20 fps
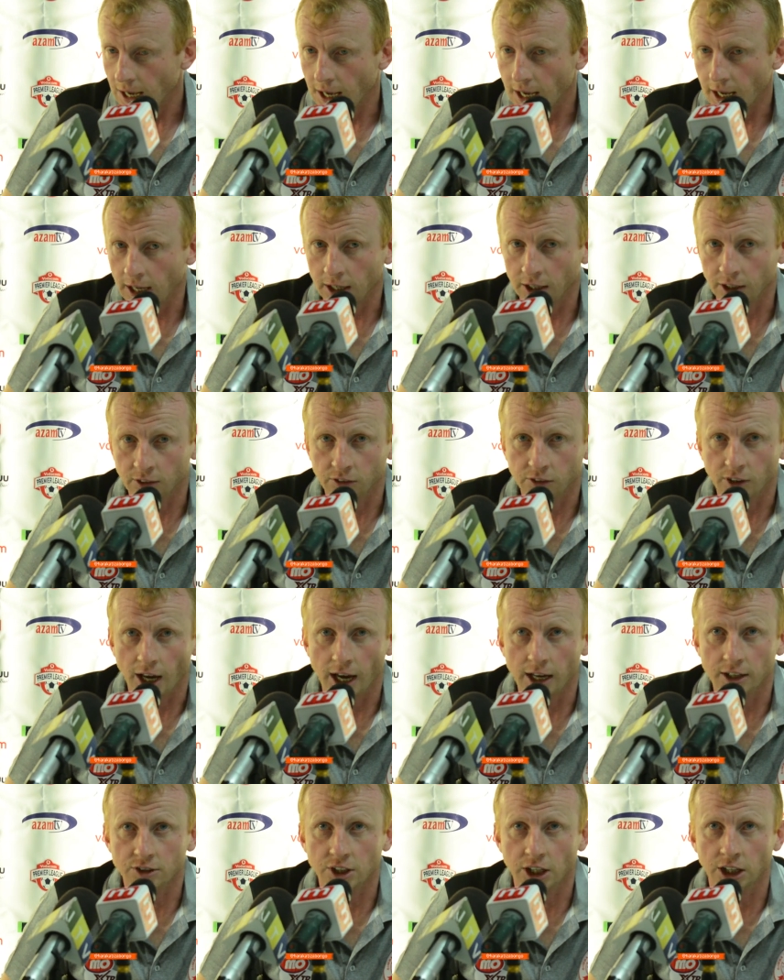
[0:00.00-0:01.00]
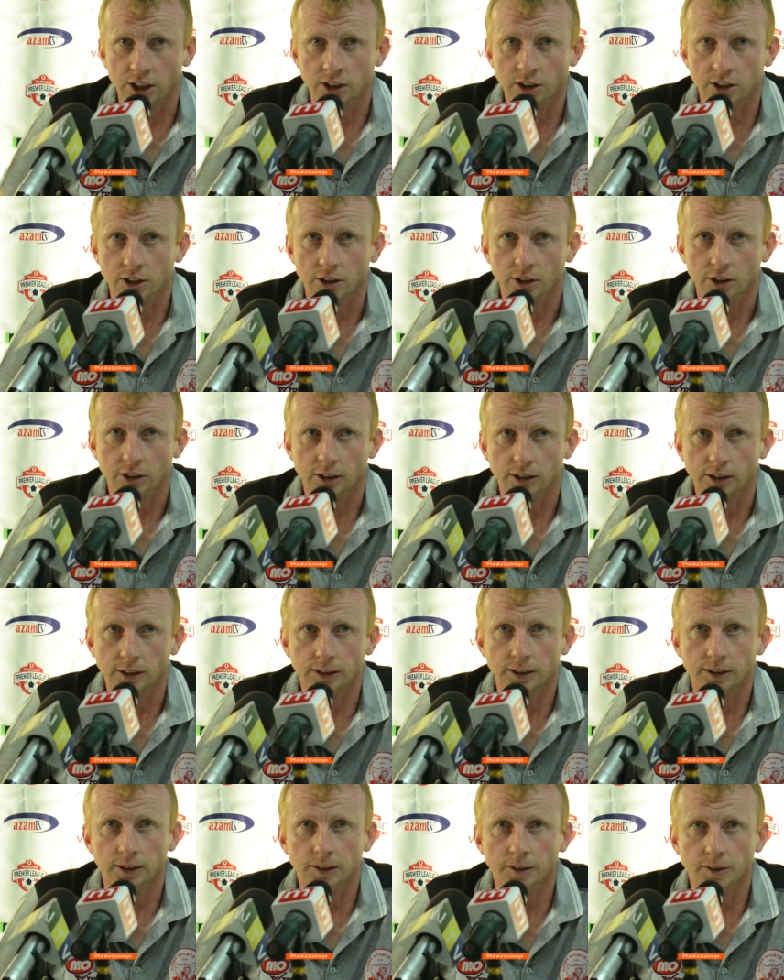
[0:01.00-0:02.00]
And I think
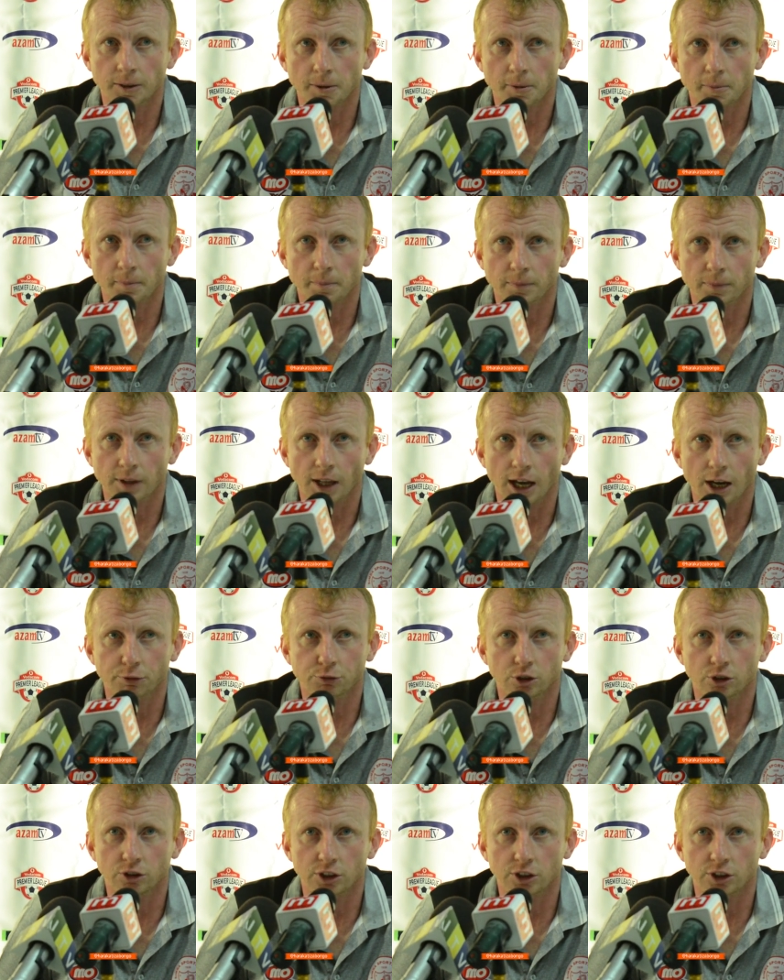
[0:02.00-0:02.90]
after